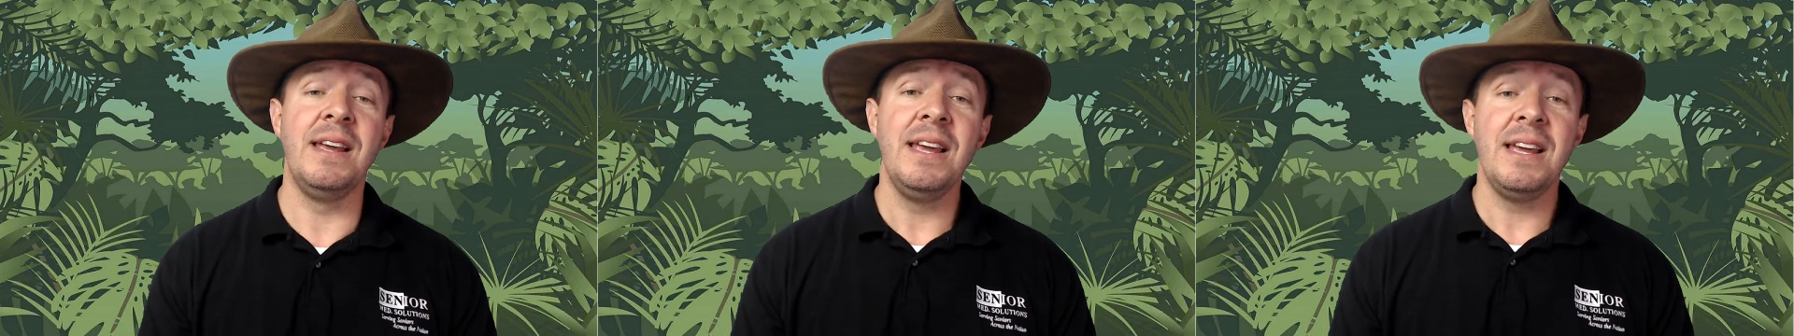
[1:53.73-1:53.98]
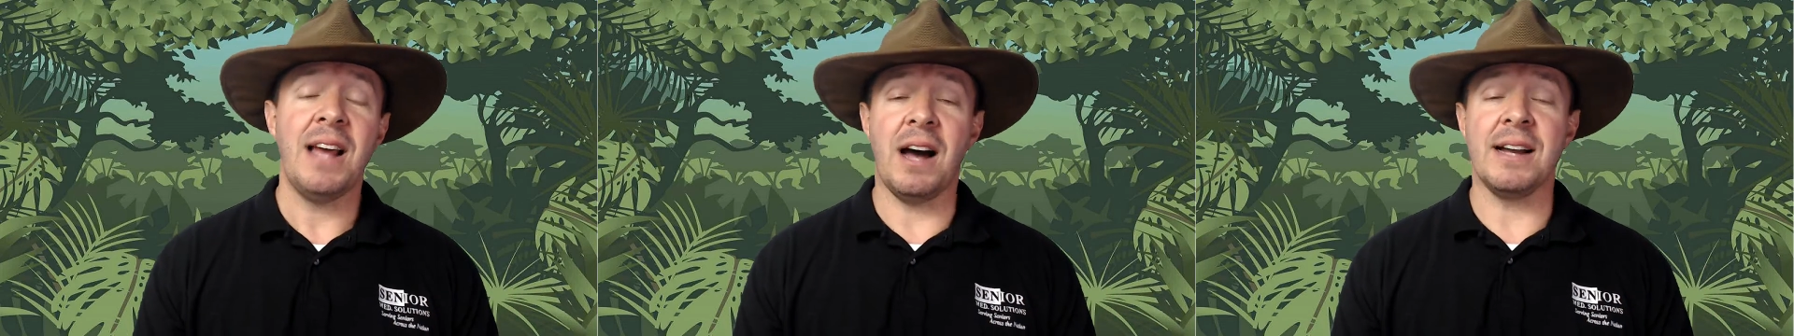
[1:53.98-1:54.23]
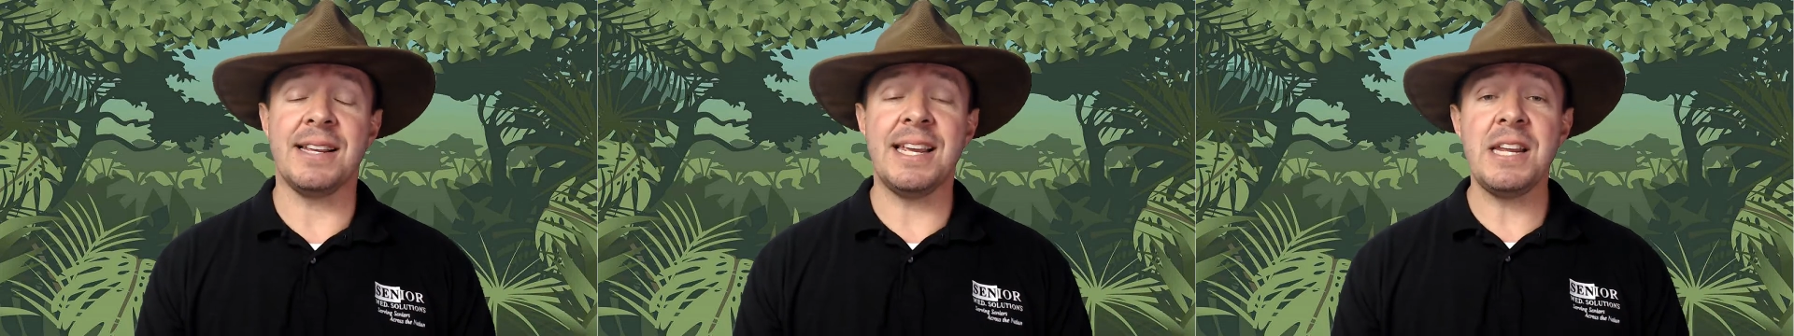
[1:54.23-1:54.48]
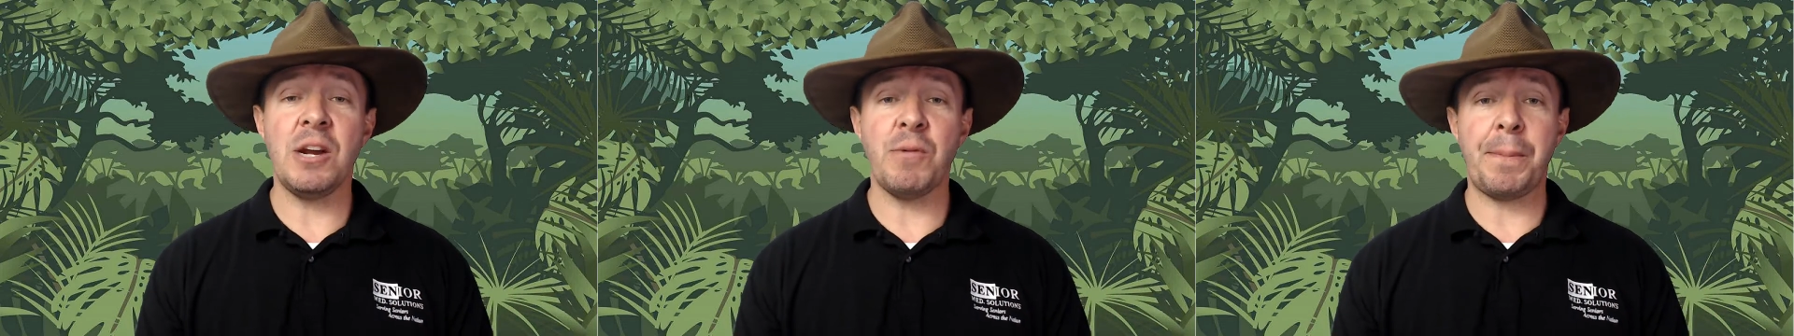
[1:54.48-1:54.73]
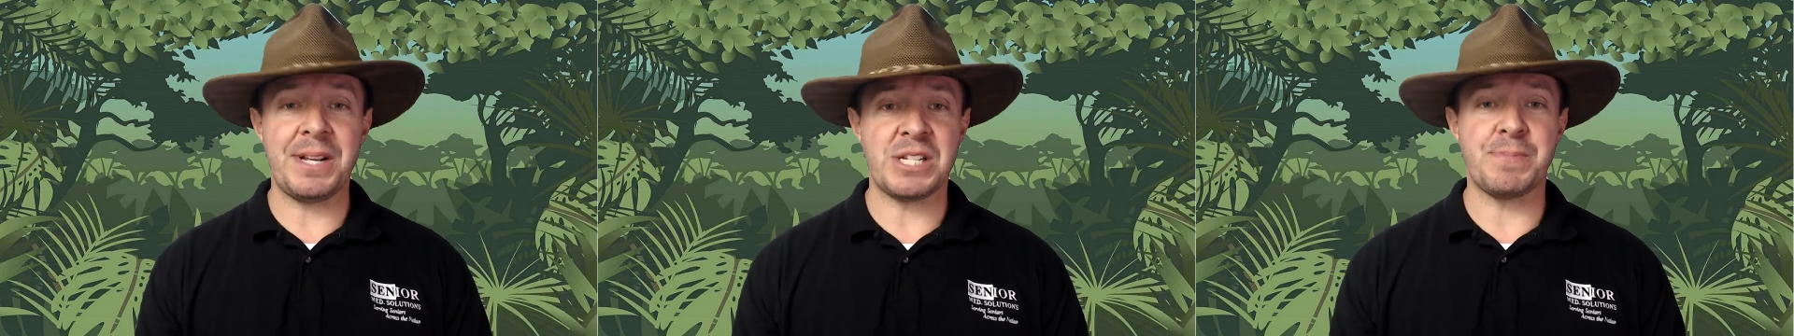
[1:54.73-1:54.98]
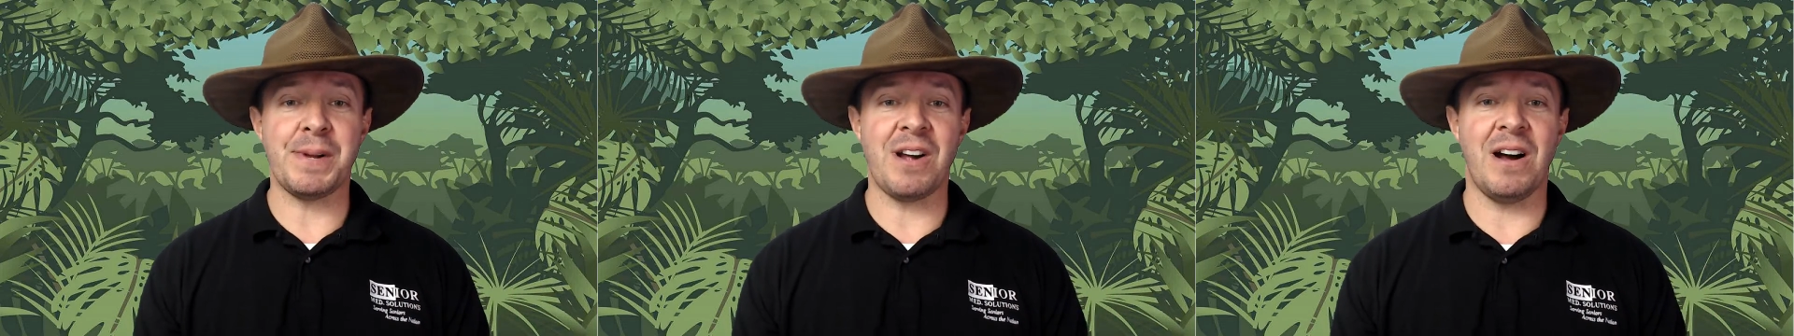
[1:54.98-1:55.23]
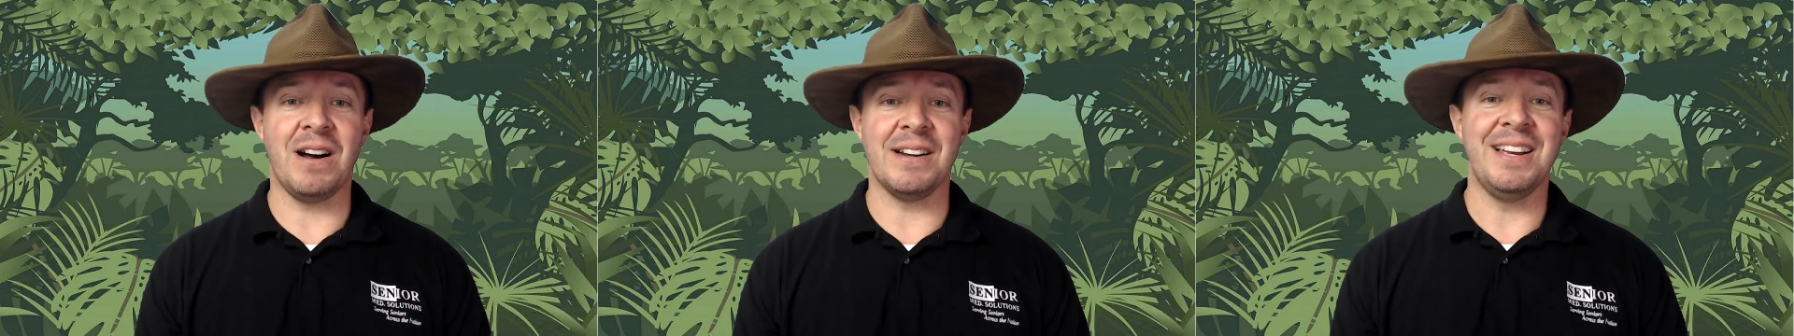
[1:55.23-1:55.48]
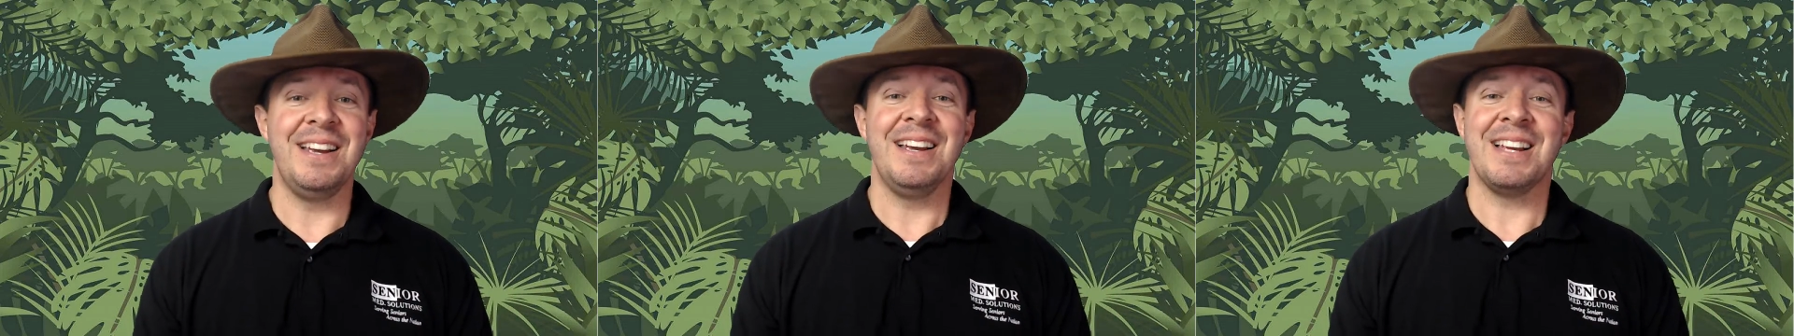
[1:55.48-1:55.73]
uh, getting a replacement cod
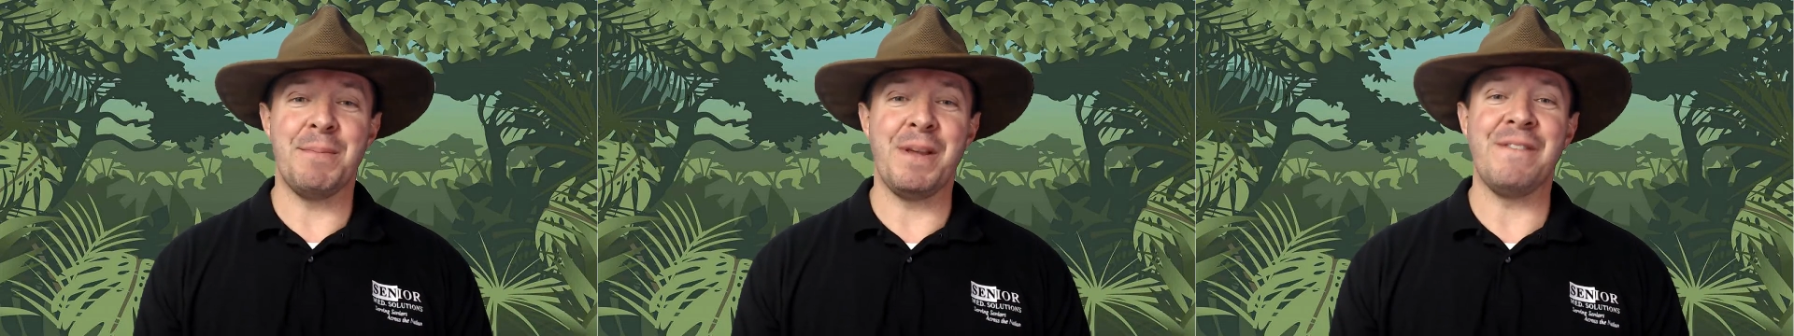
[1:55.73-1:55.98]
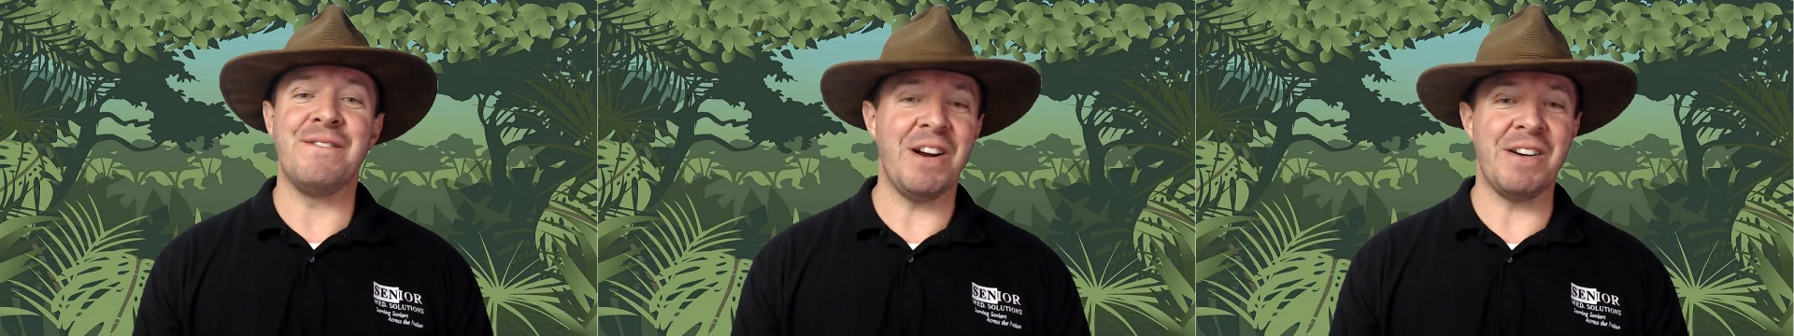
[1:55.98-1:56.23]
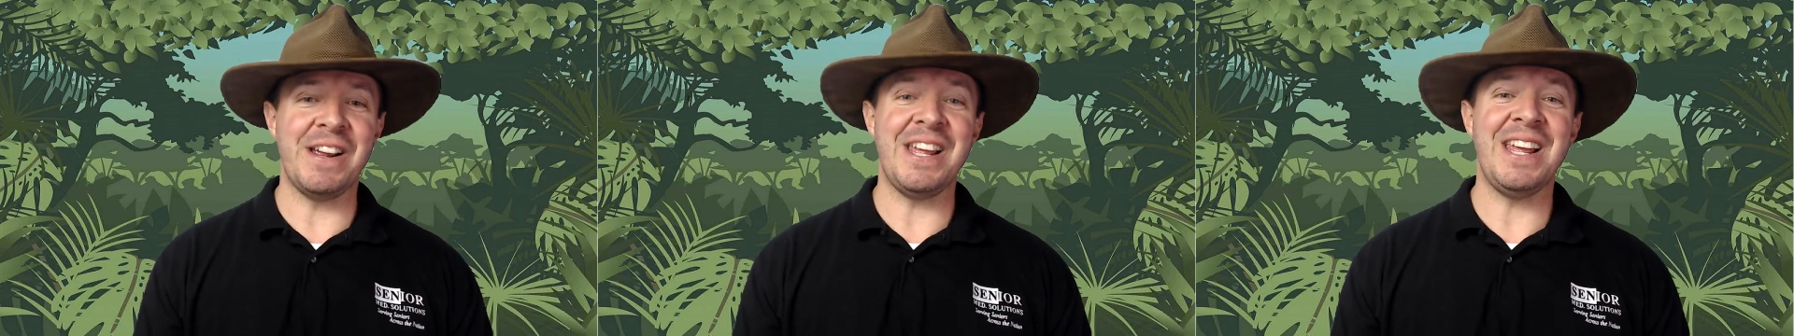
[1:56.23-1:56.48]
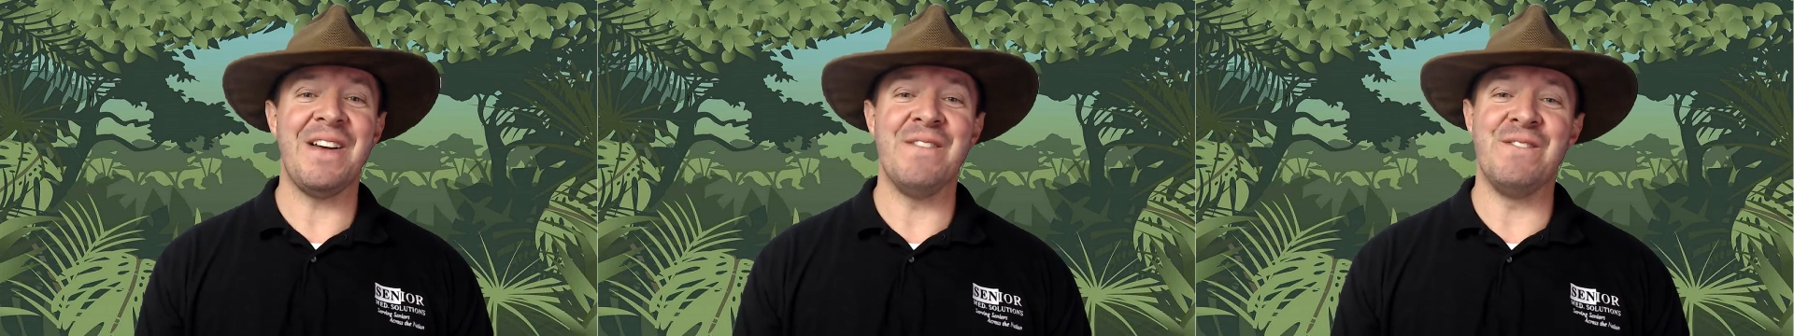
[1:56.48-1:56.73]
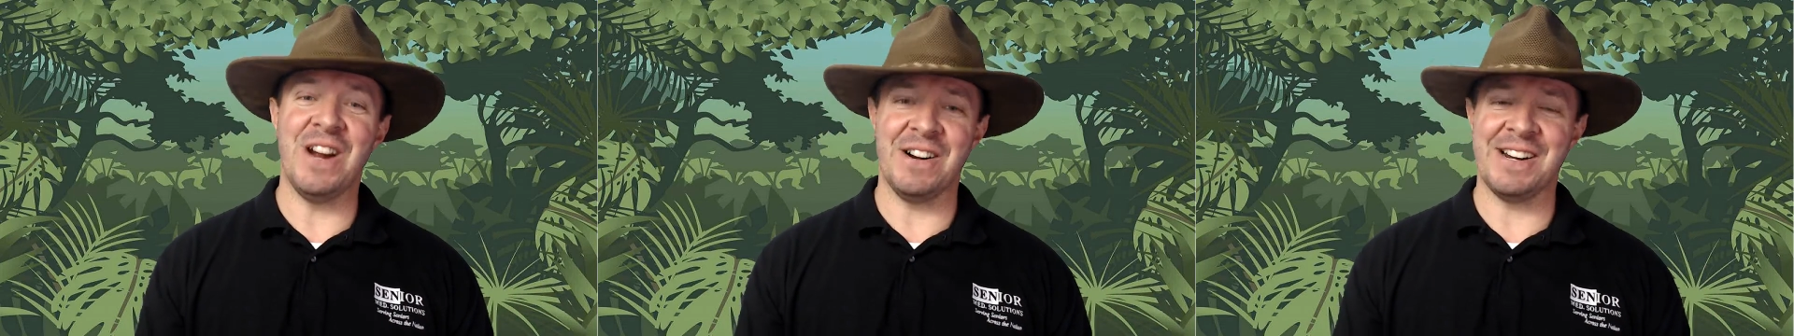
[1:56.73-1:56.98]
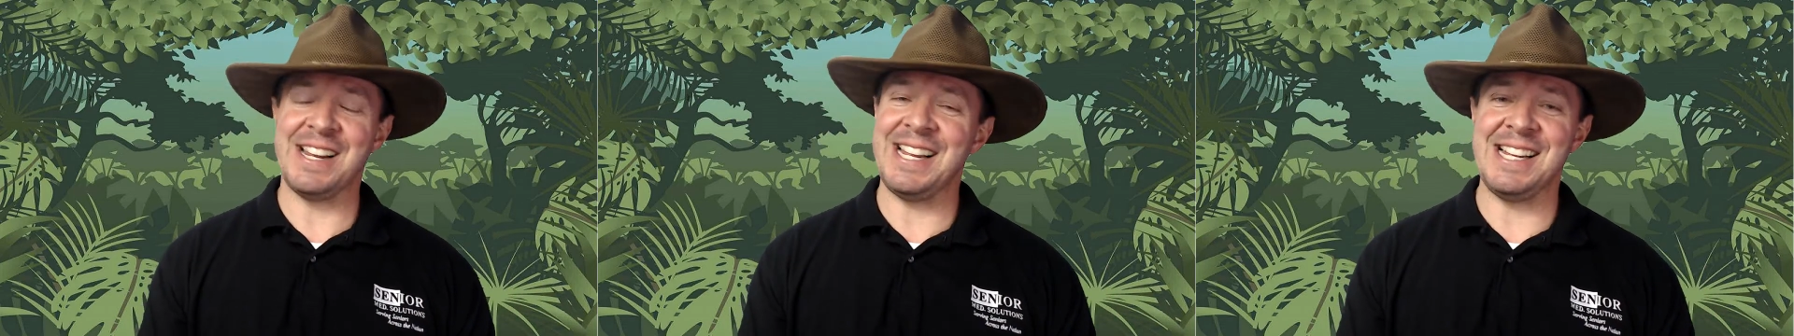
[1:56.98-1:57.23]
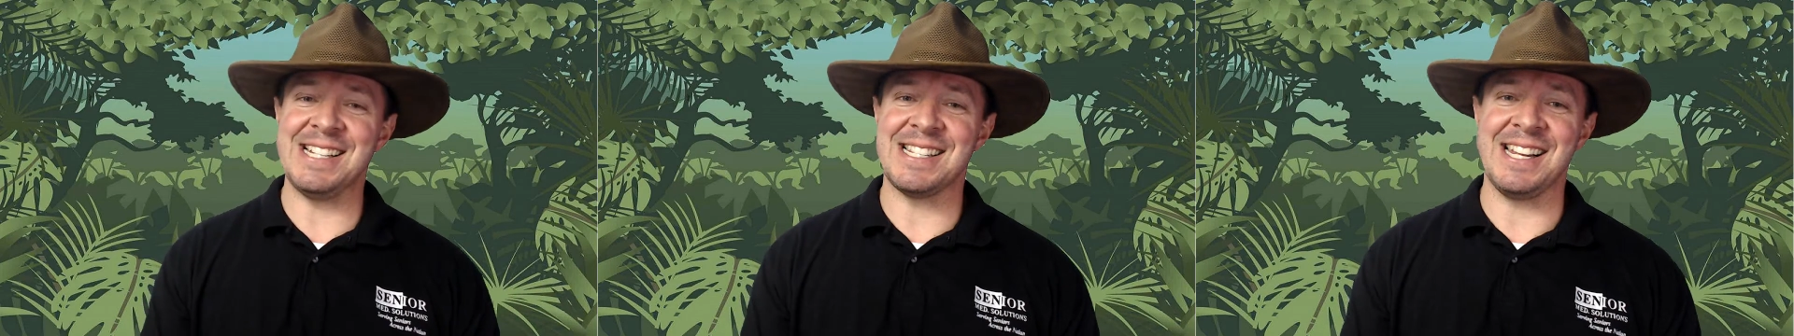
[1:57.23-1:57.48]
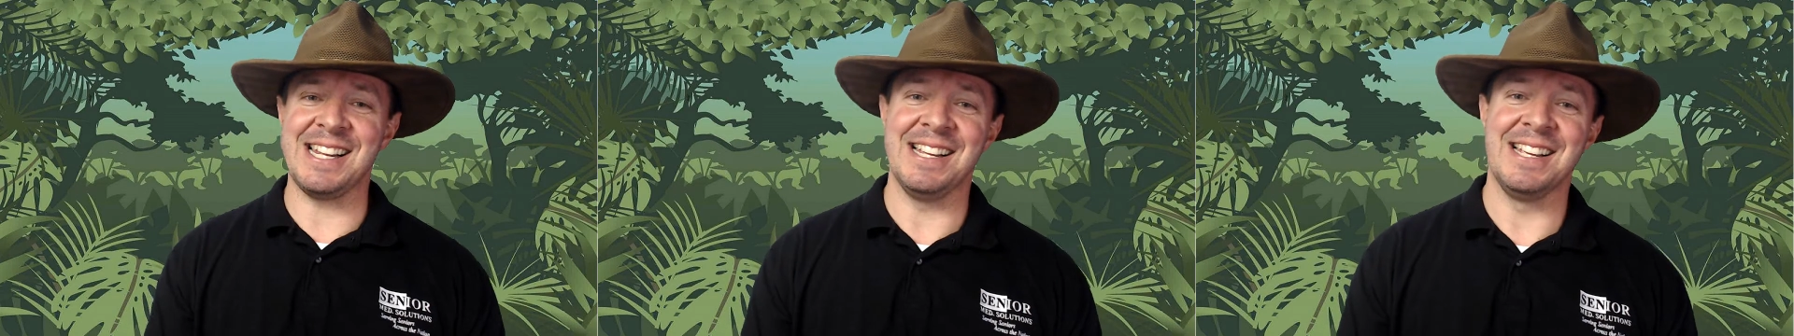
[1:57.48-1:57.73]
can be very, very
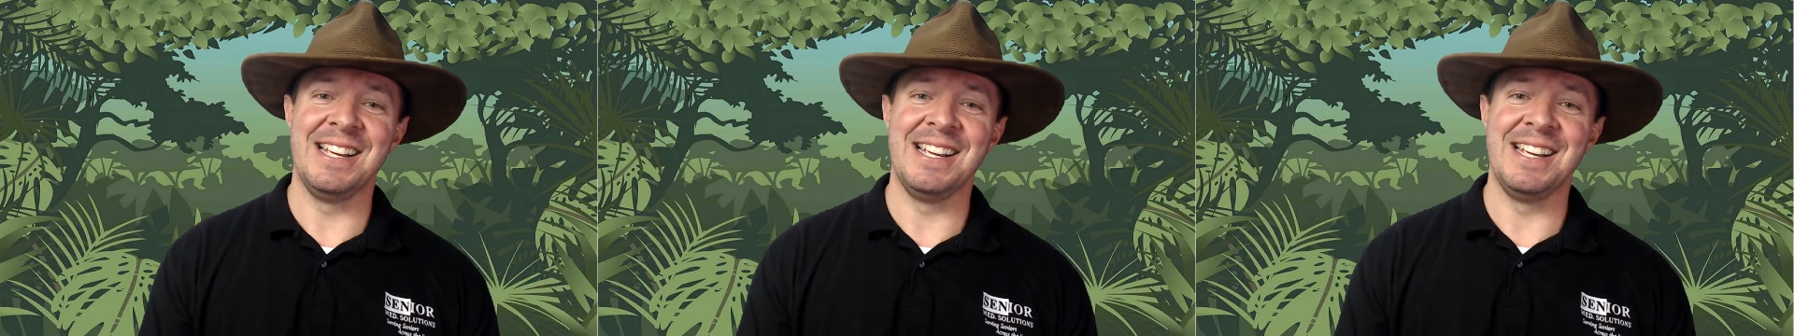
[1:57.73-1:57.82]
easy.